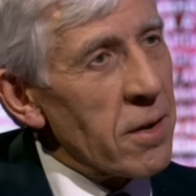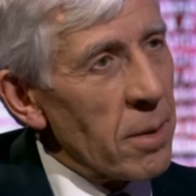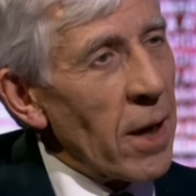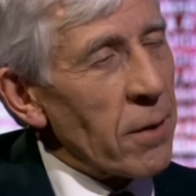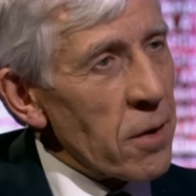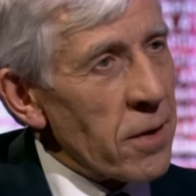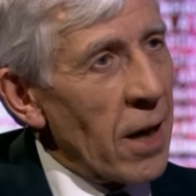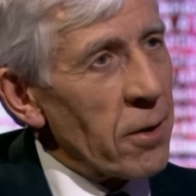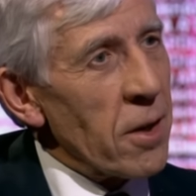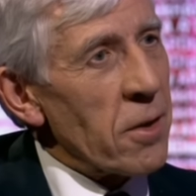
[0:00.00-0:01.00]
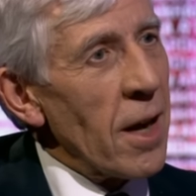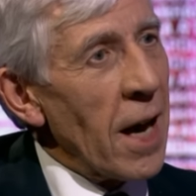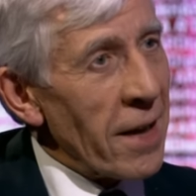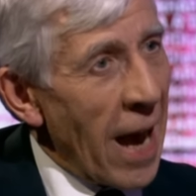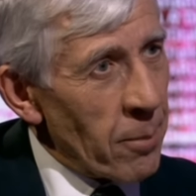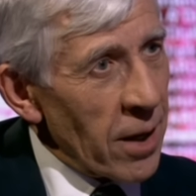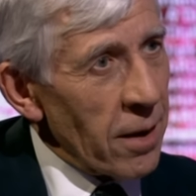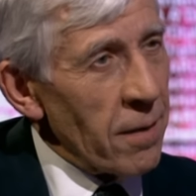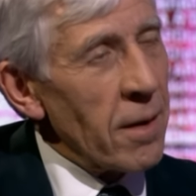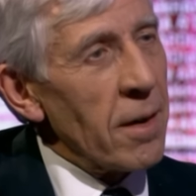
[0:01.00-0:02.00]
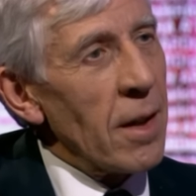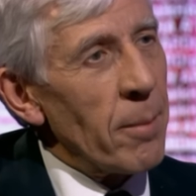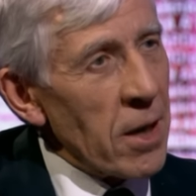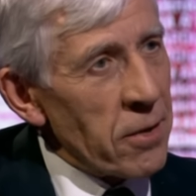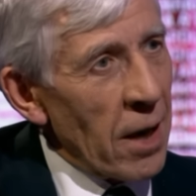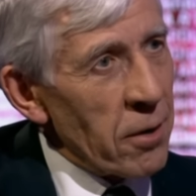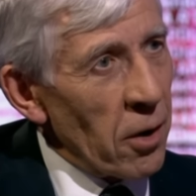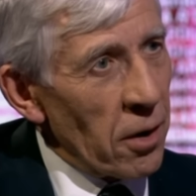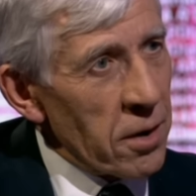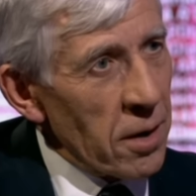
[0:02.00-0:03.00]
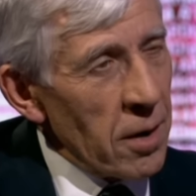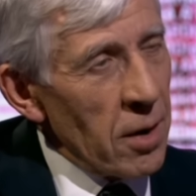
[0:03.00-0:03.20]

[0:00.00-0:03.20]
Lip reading: to make the Saudis unhappy. It may sound odd,